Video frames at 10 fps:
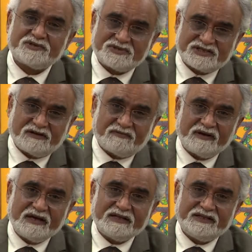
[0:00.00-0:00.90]
Utsav,
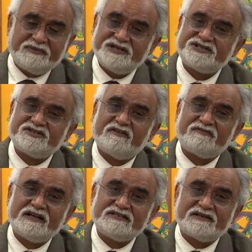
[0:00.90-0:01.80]
the Ministry of
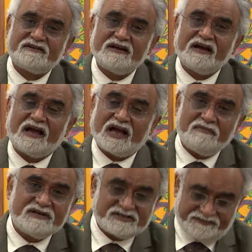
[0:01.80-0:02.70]
Culture,
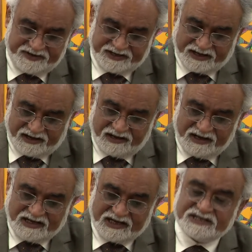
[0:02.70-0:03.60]
Government of India
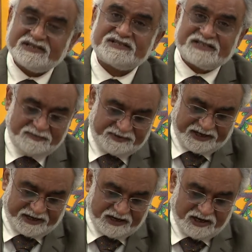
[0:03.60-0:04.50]
is
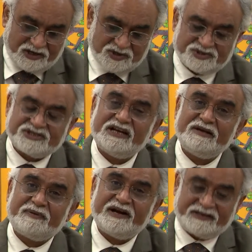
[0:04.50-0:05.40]
attempting to
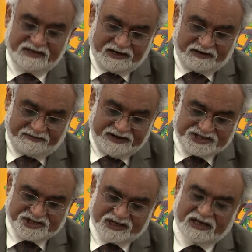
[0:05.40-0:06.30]
celebrate
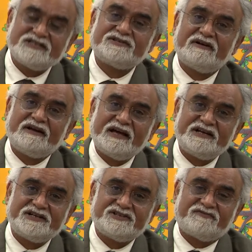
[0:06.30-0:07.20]
rich cultural
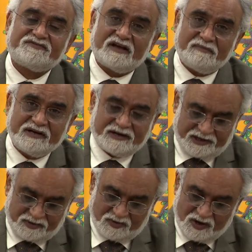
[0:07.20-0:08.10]
heritage of Tamil
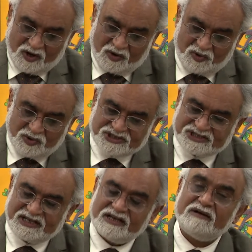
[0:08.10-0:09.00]
Nadu, whose
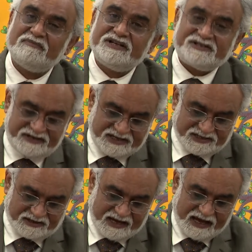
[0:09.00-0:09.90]
Sangam
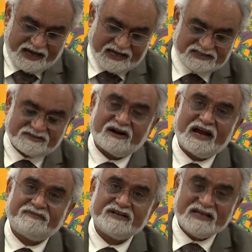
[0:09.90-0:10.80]
literature has
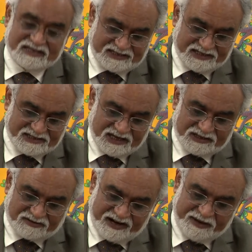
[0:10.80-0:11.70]
thrived since
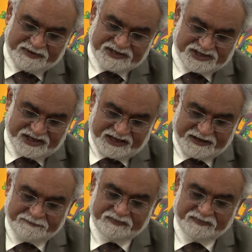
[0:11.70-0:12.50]
3 BC.